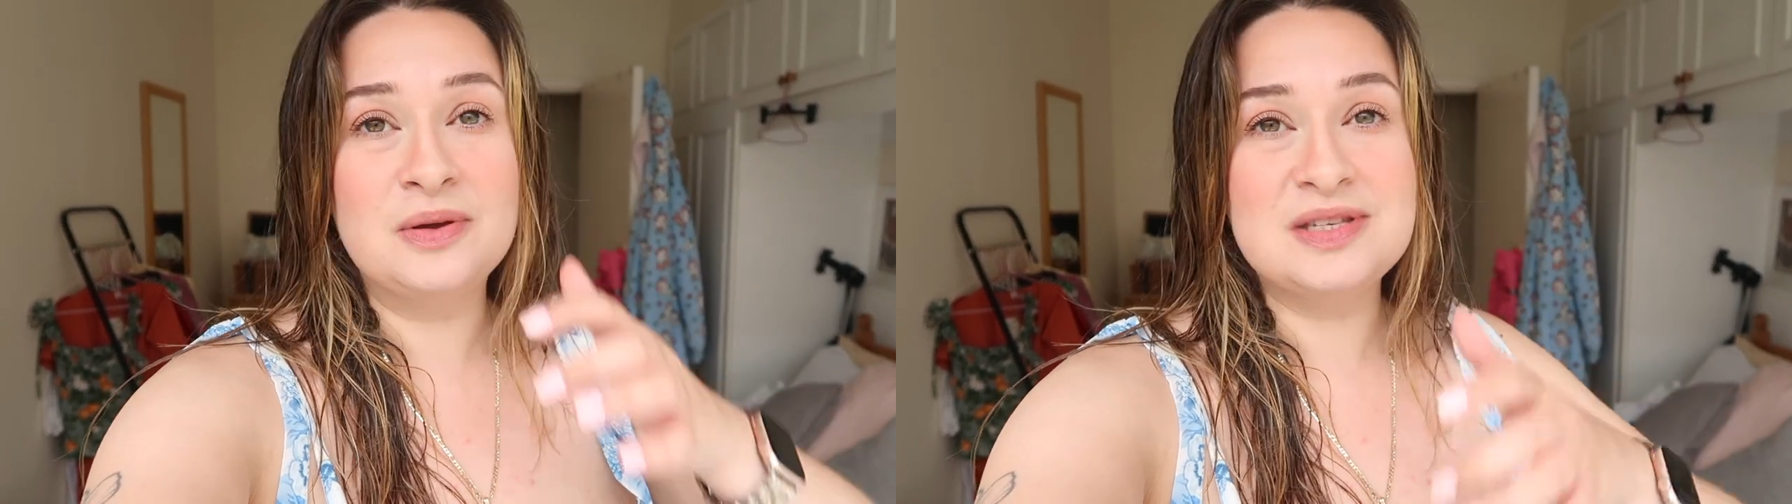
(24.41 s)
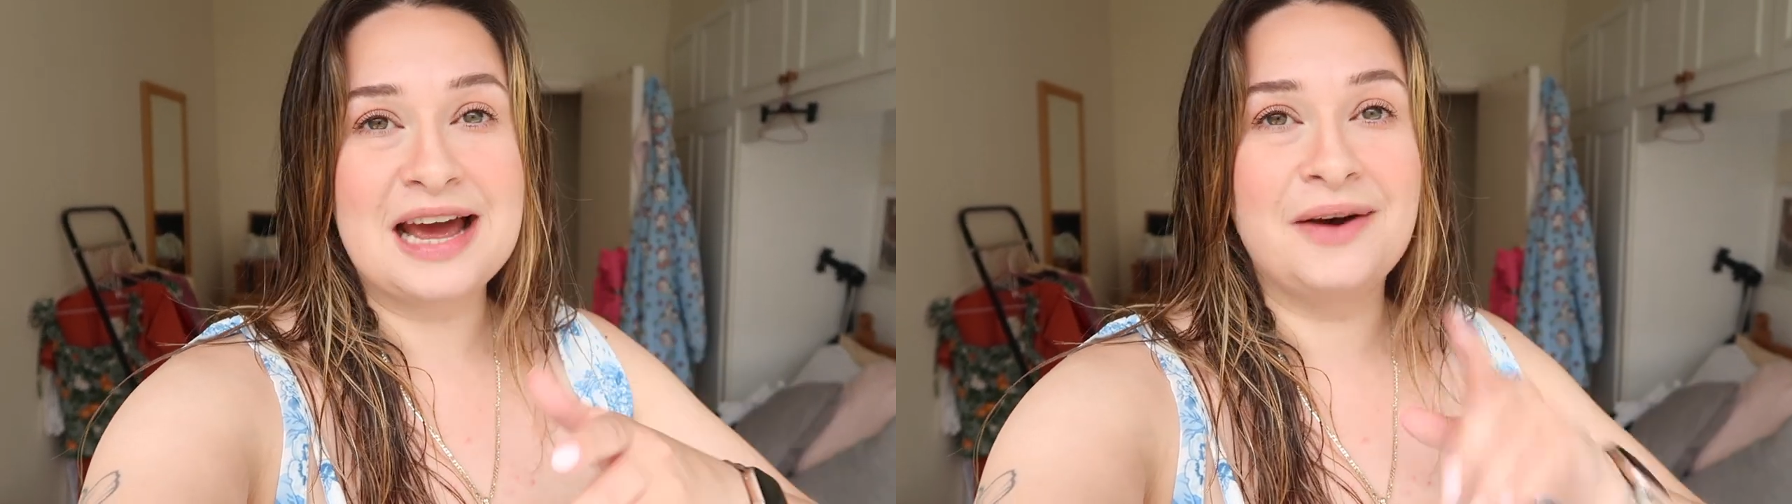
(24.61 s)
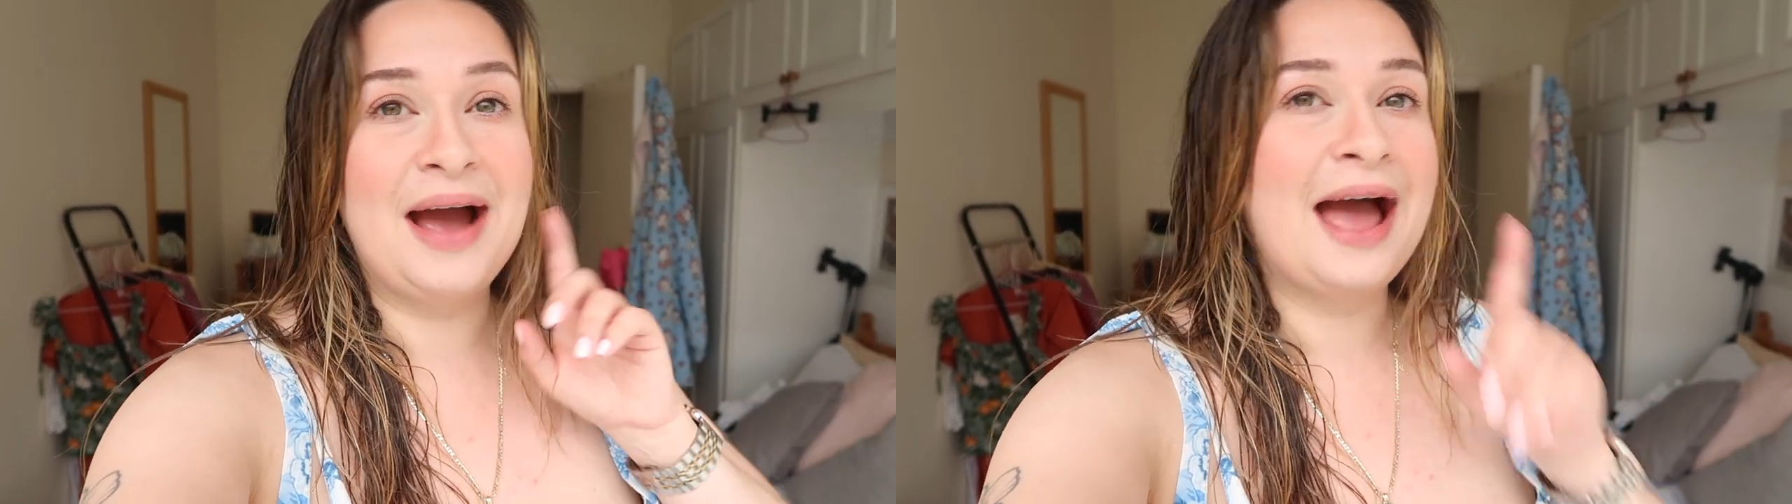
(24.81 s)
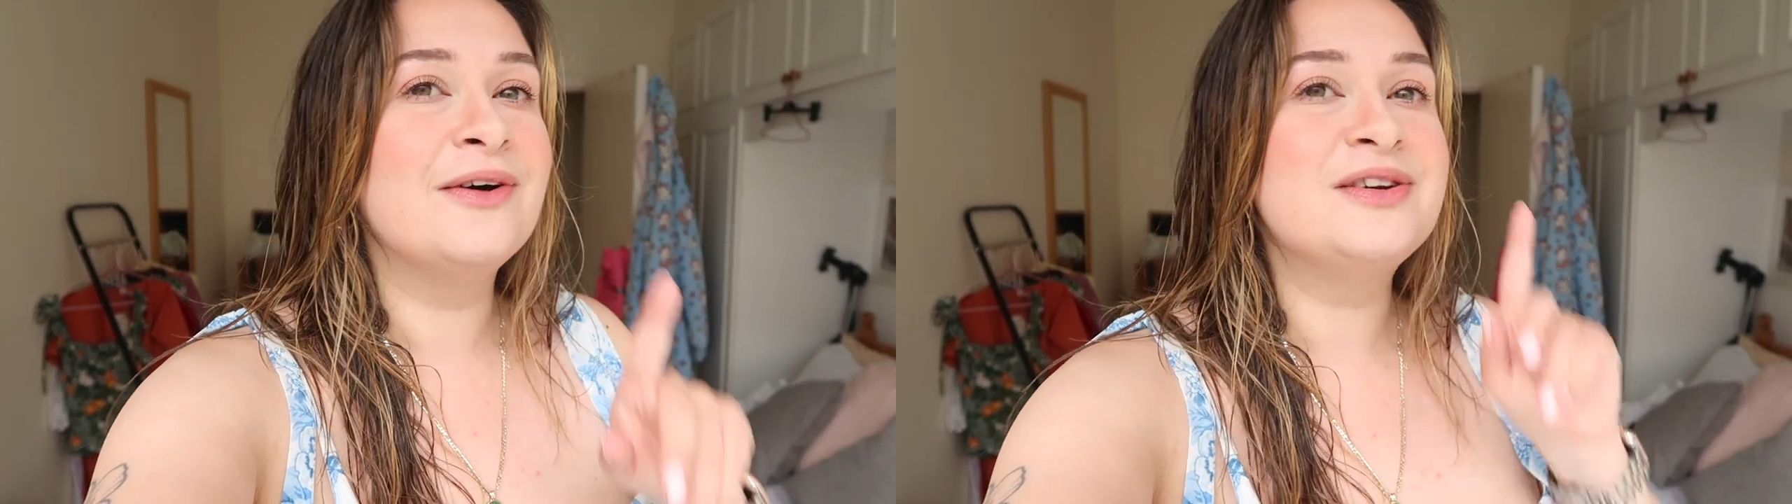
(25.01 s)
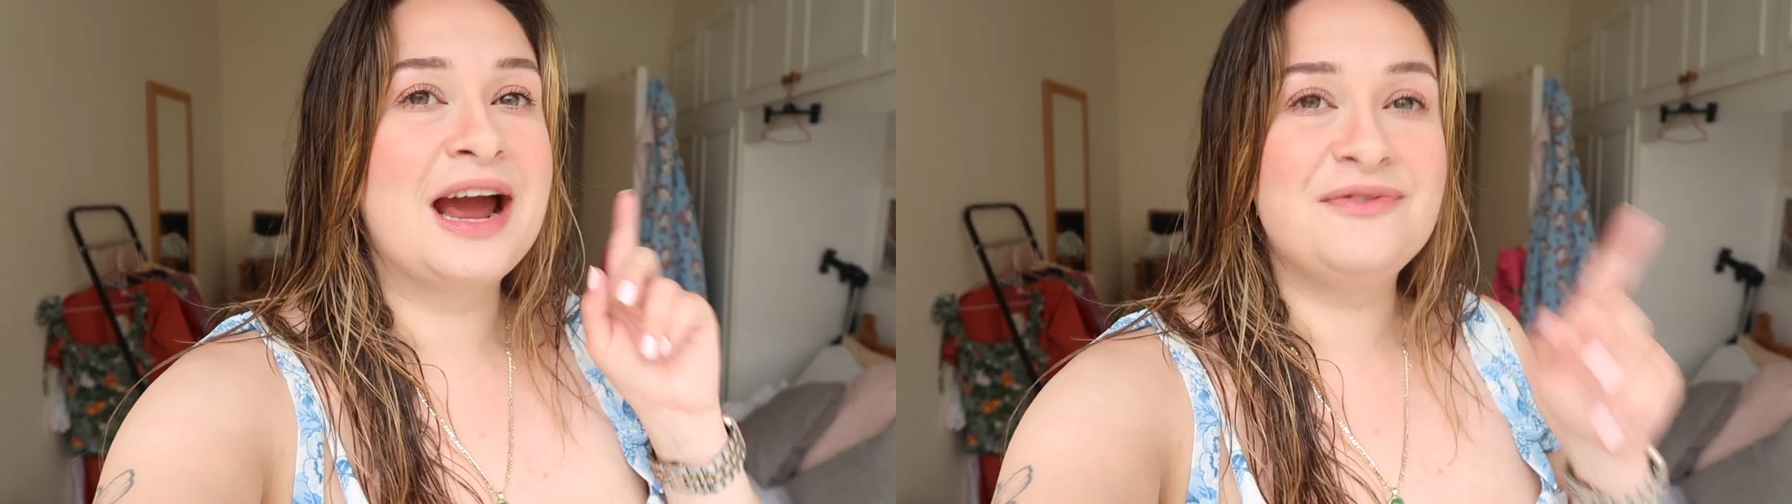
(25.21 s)
boot sale
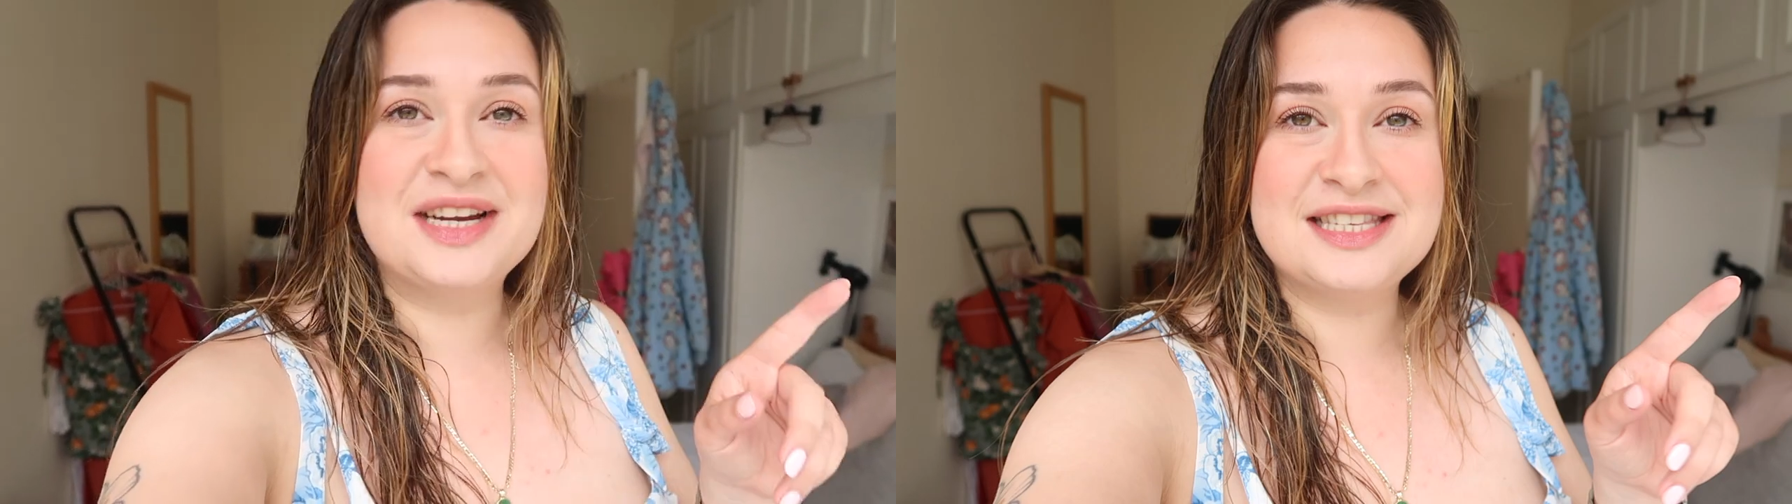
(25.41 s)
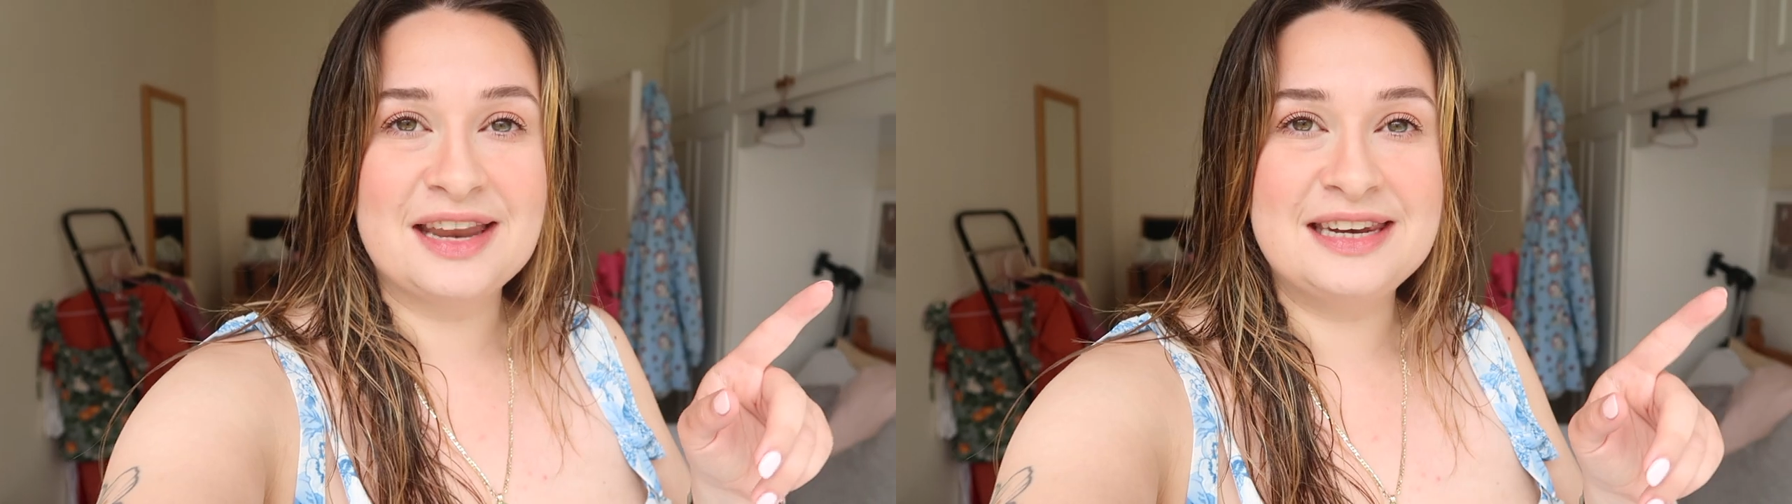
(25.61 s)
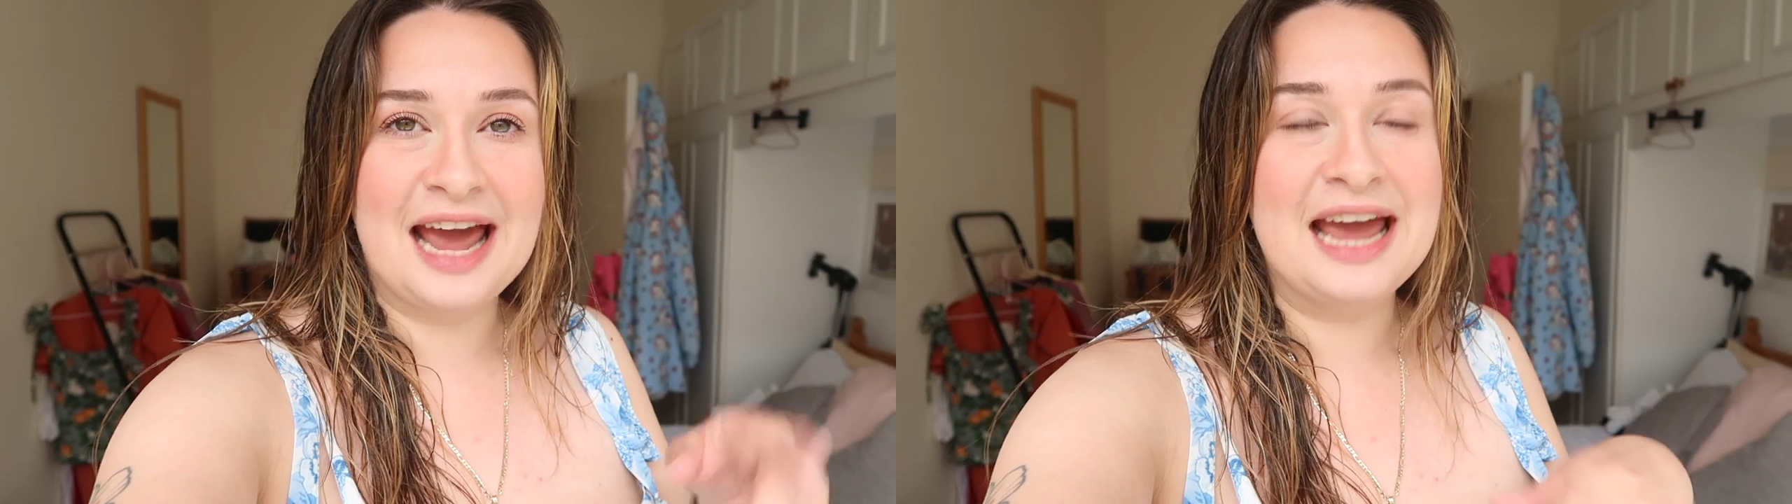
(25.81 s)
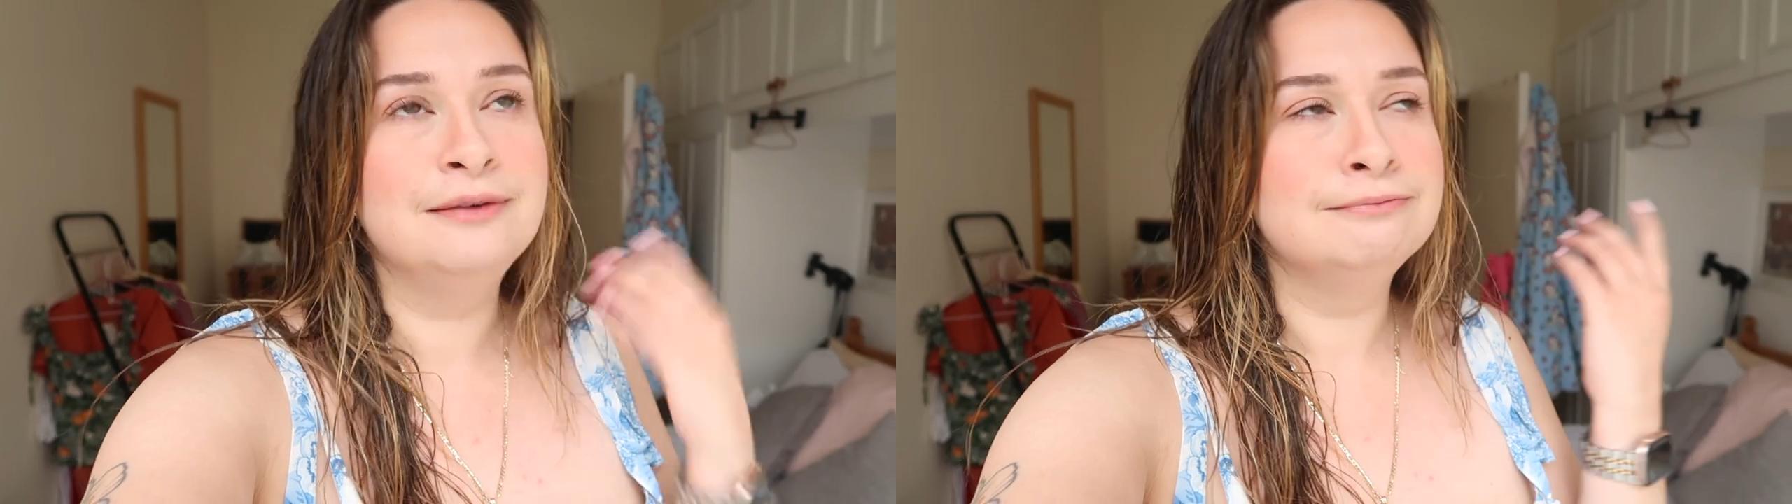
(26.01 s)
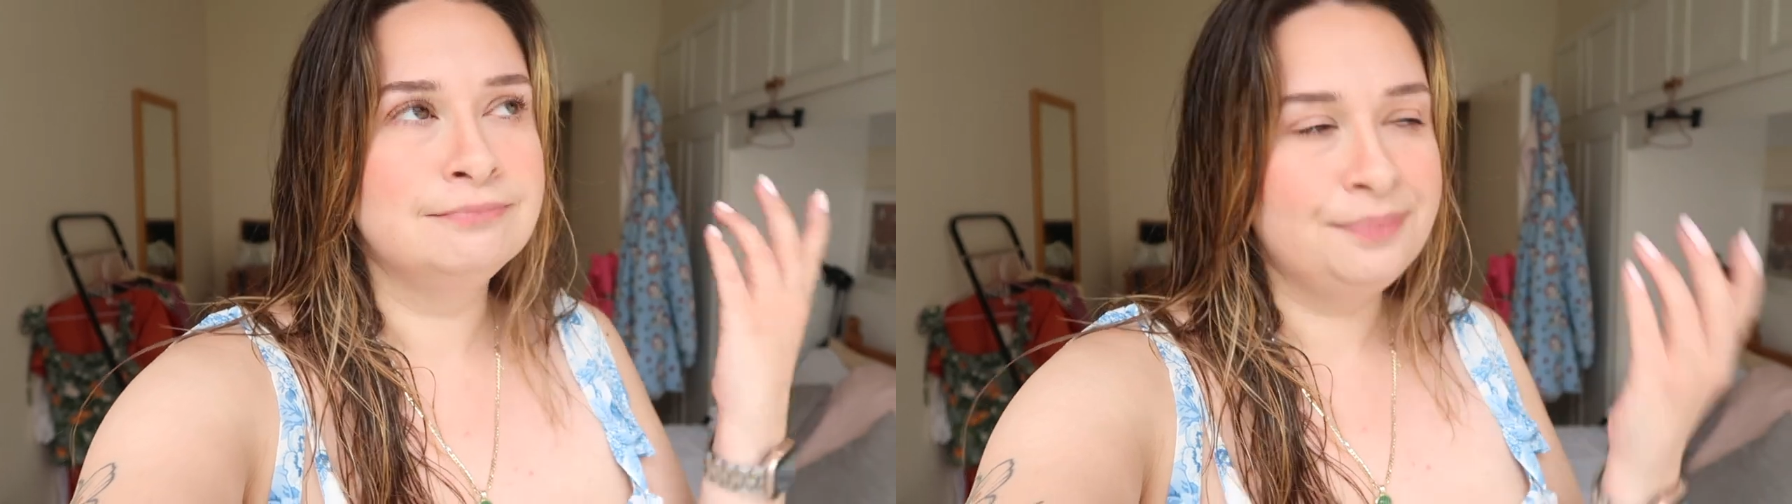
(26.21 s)
held every Sunday